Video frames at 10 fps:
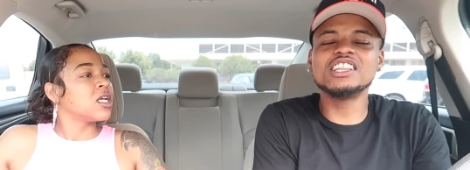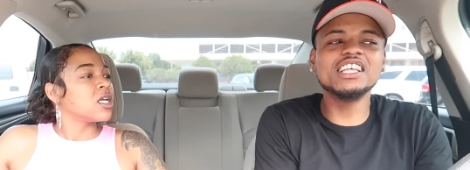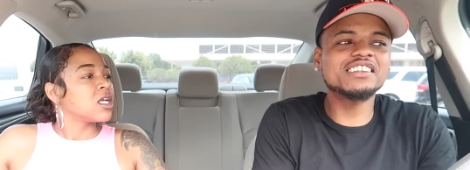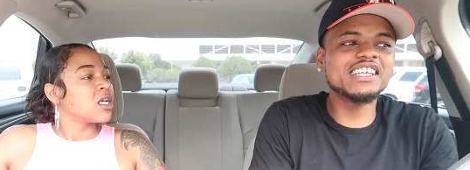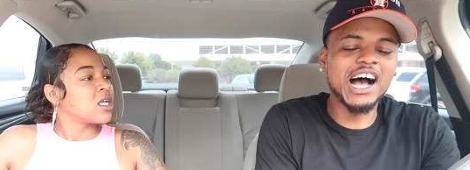
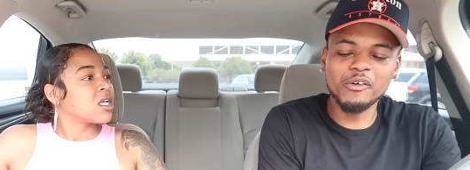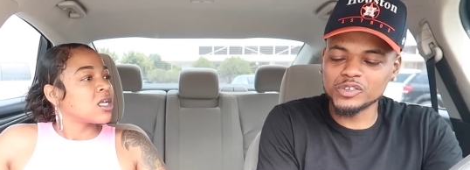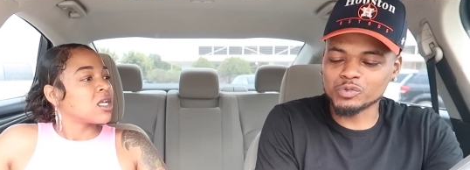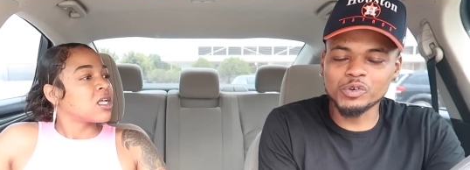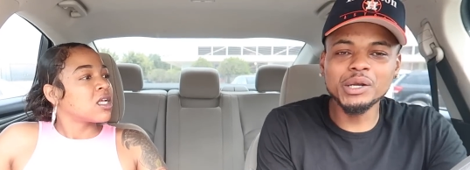Speaker 1: listen, I
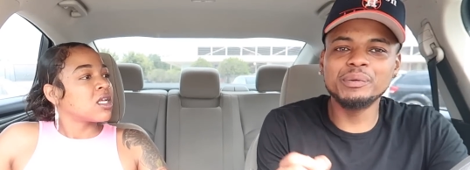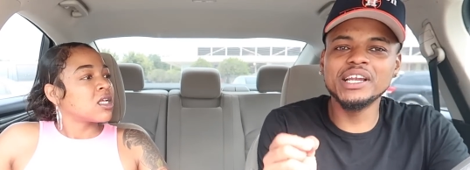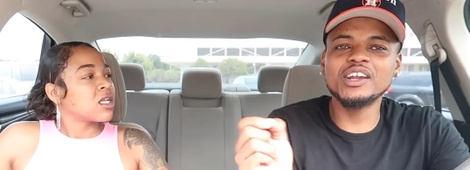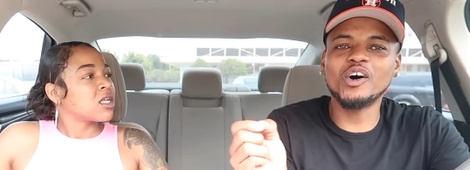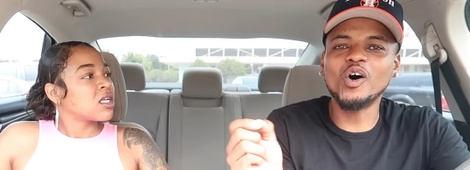was
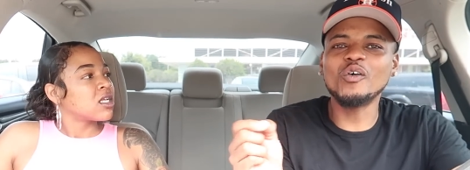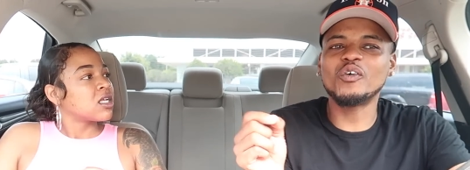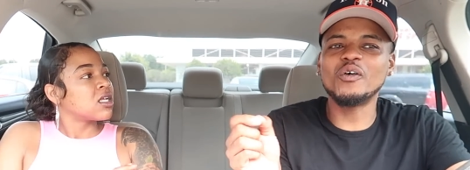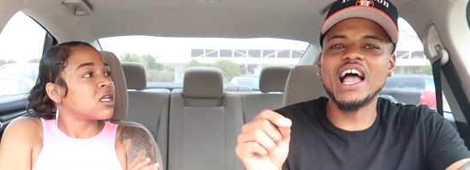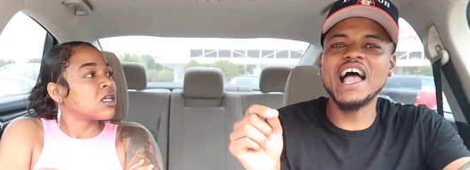ripping it
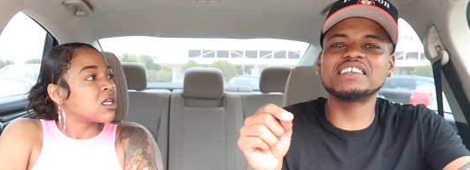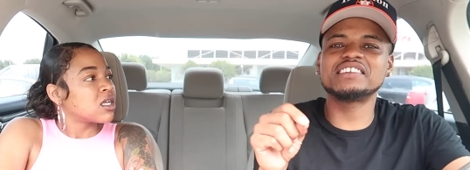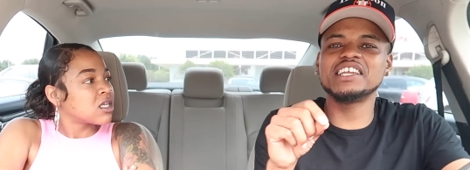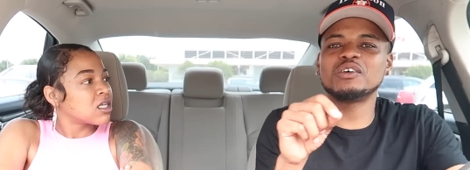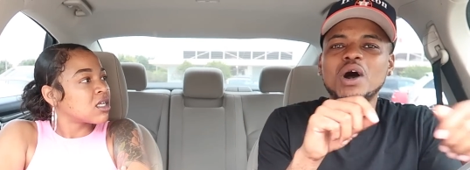off on
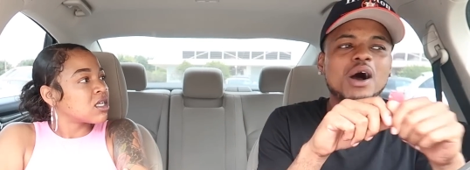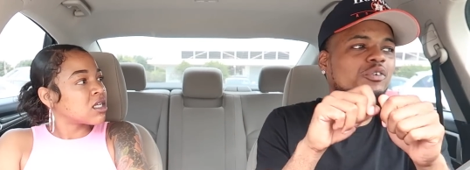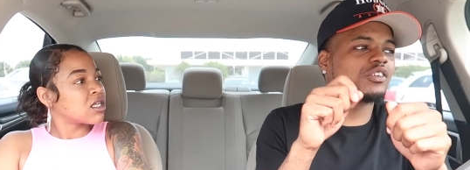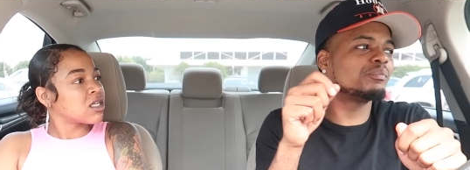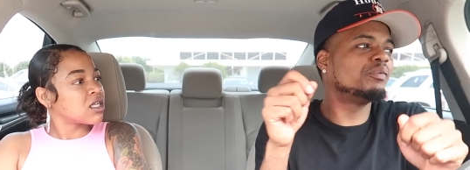accident while I
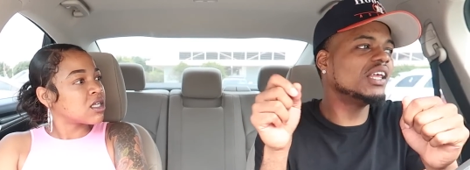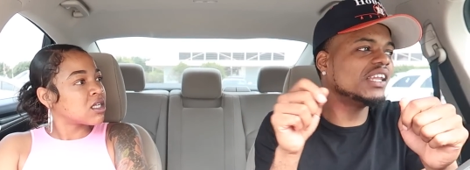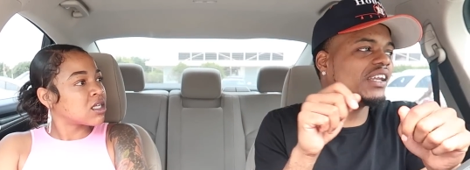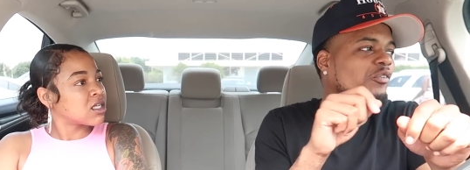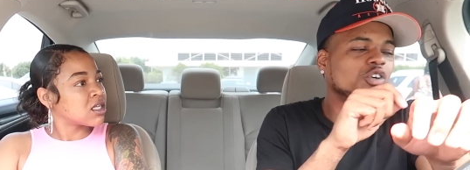was
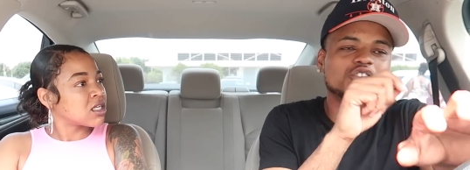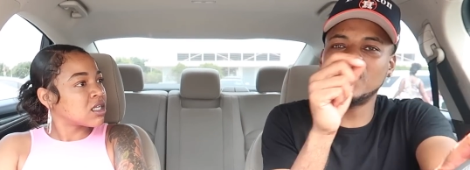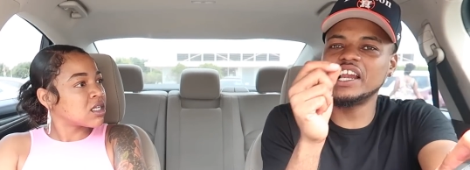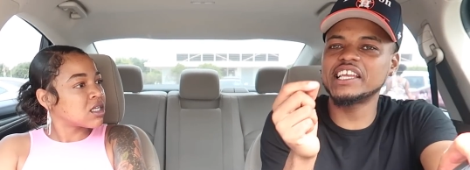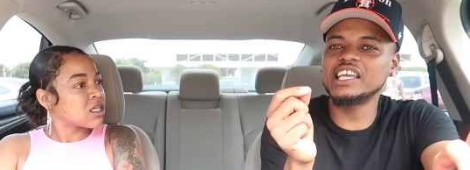peeling or
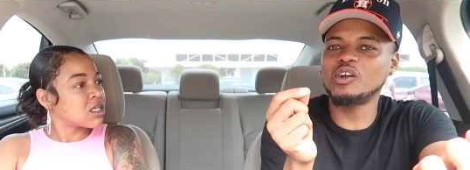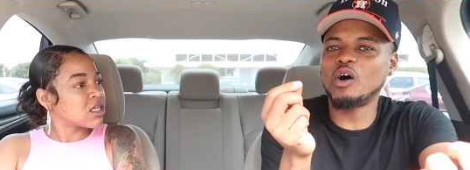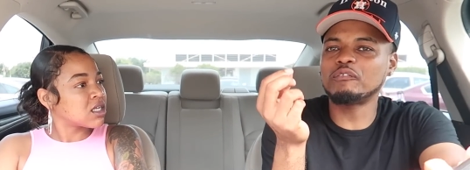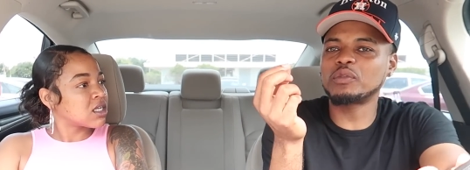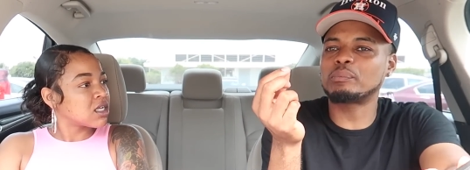trying to get it
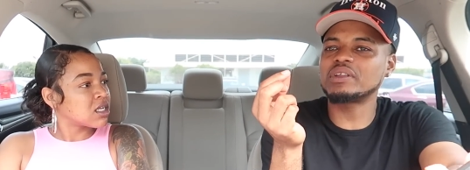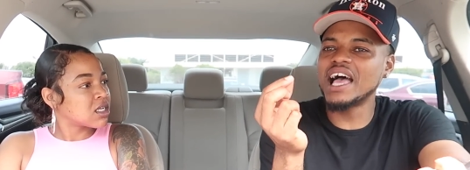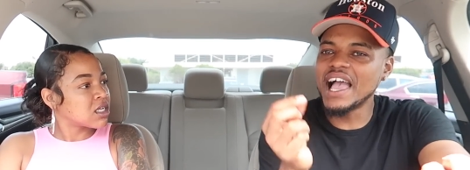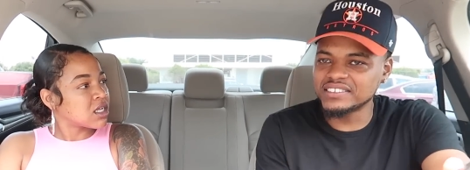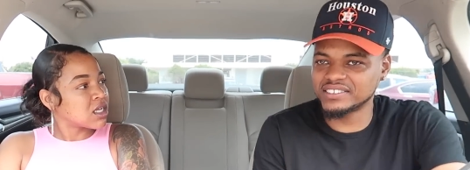off the
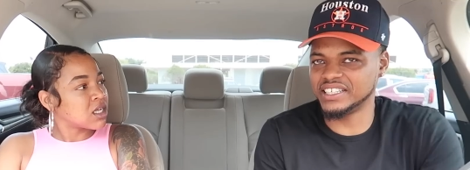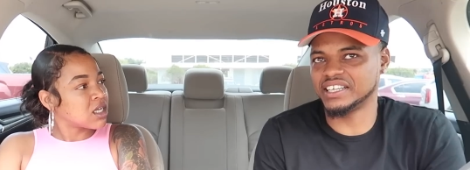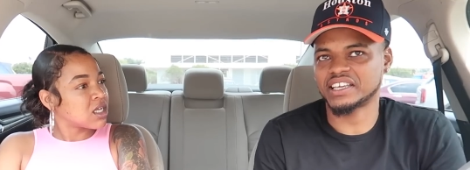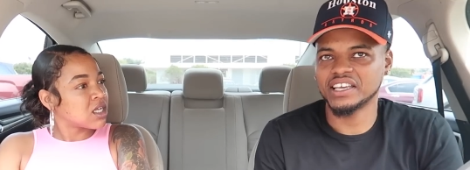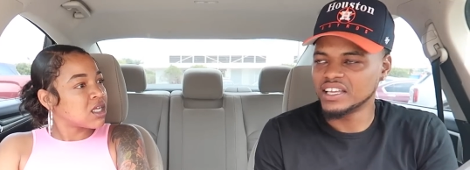
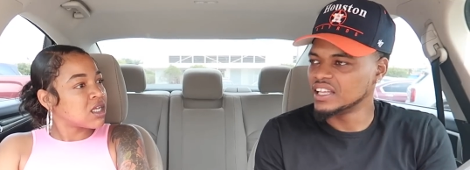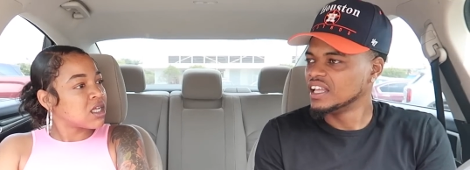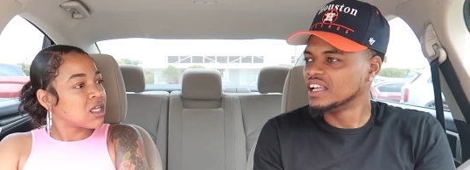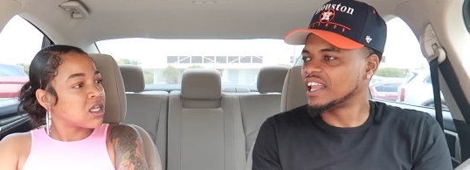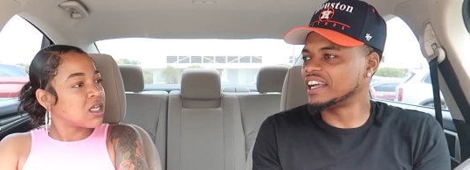plastic.
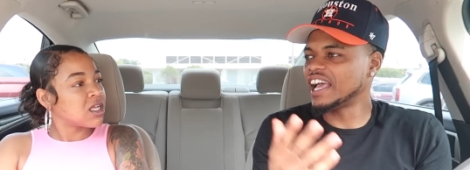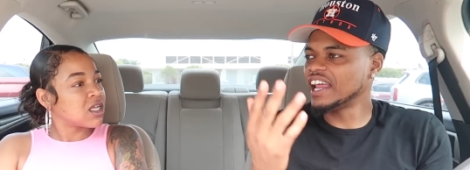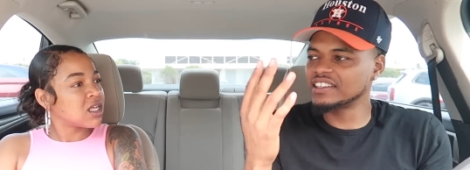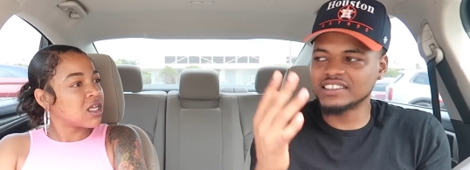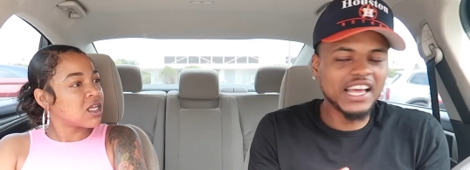Like
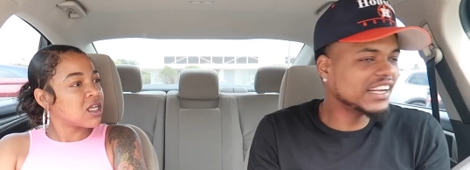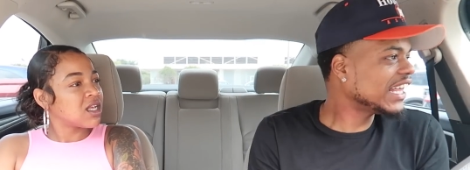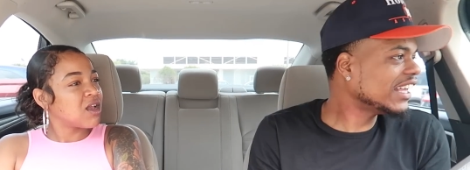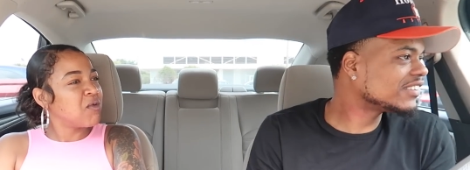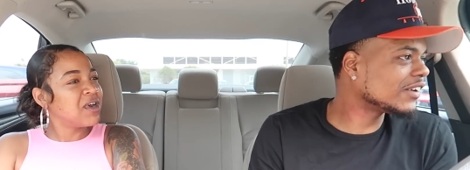that is that
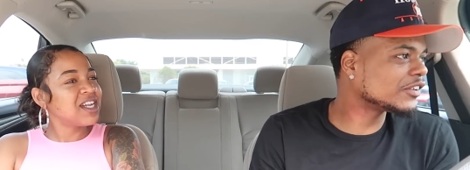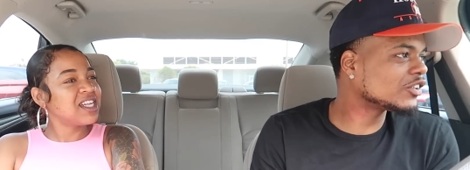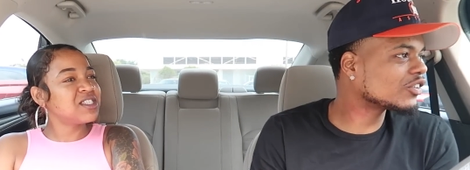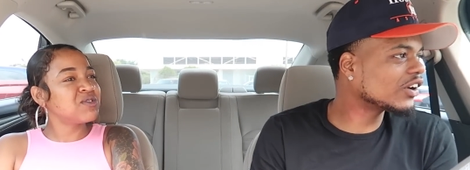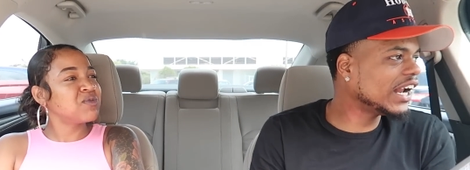that stuff
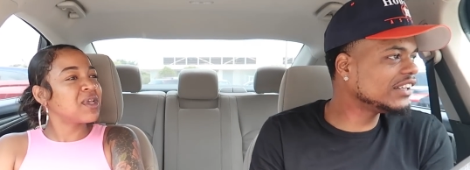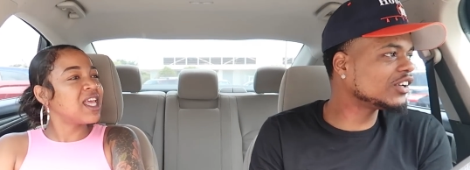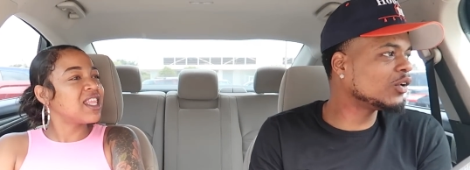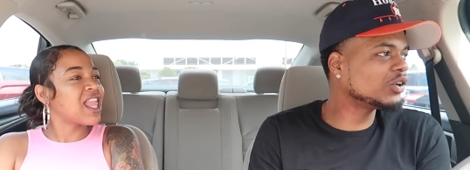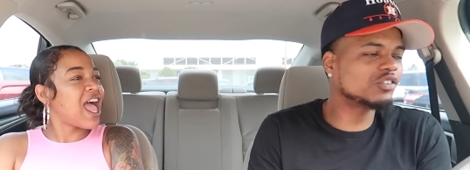is
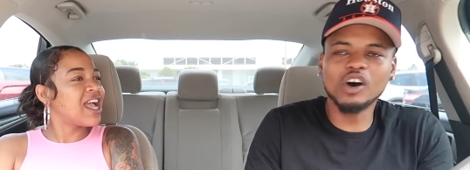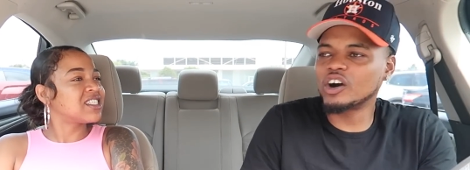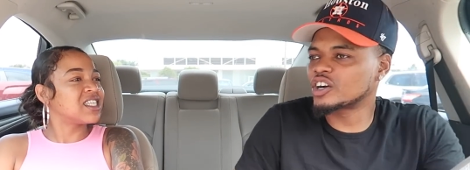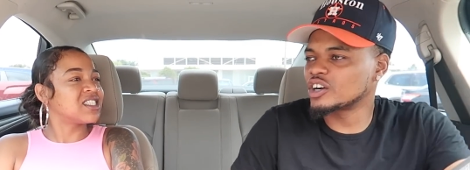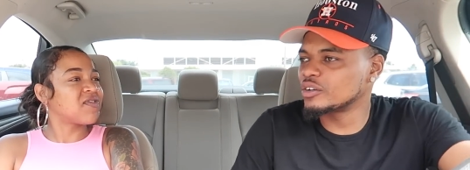crazy on what
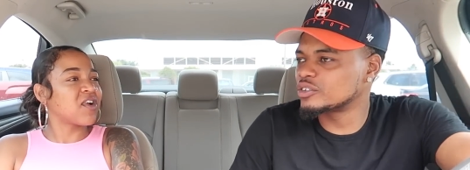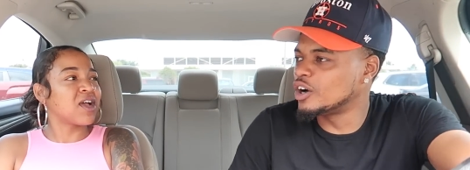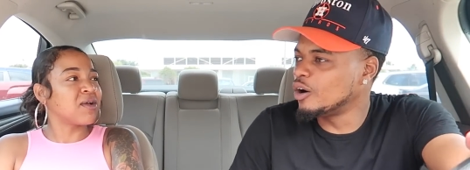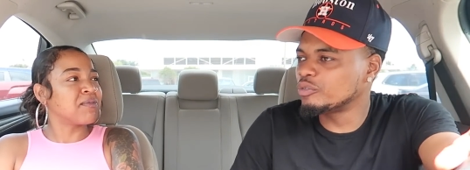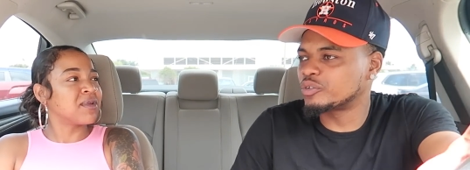y'all girls
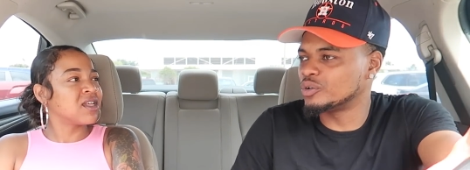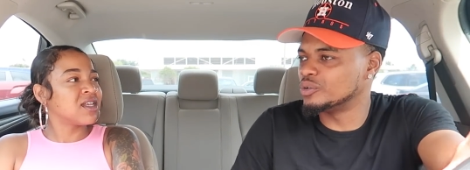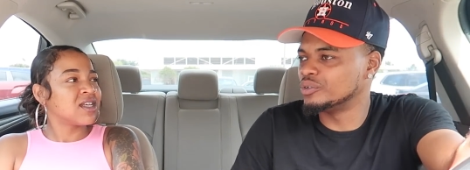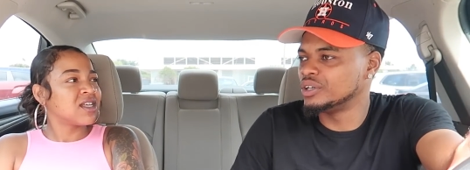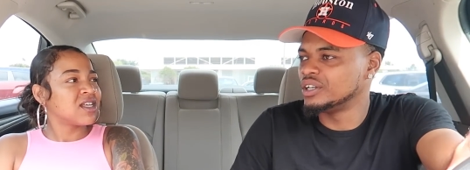from? go through.